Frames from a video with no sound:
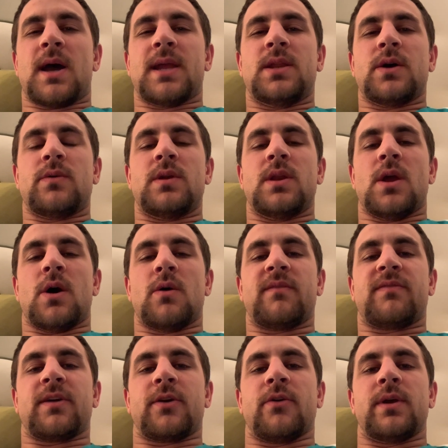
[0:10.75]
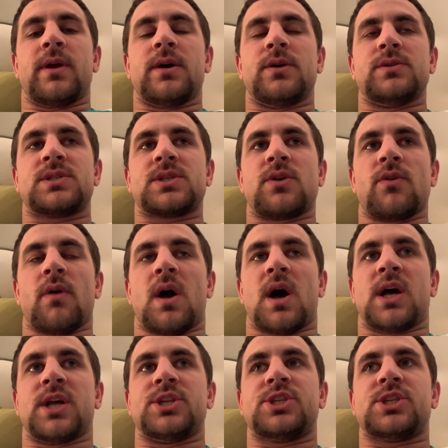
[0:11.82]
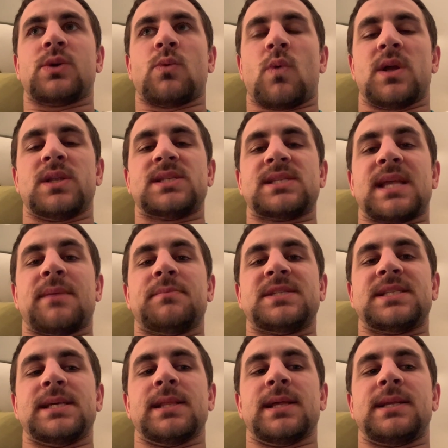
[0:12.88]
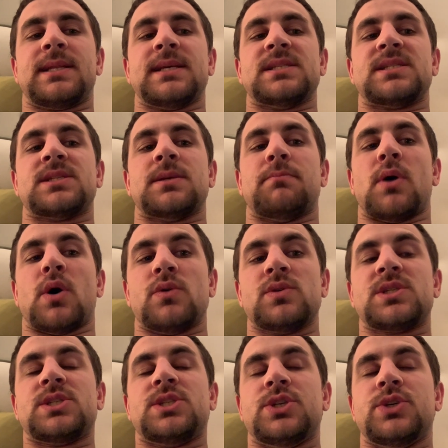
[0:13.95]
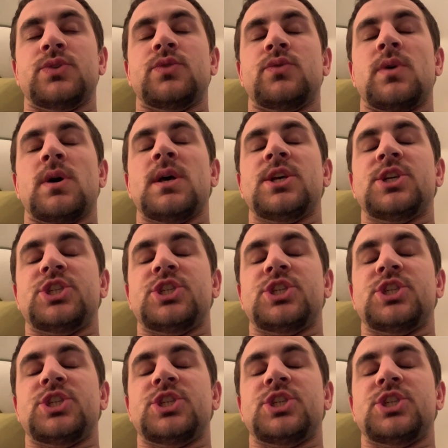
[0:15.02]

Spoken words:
I don't know if the Griot's Garage one-step sealant is supposed to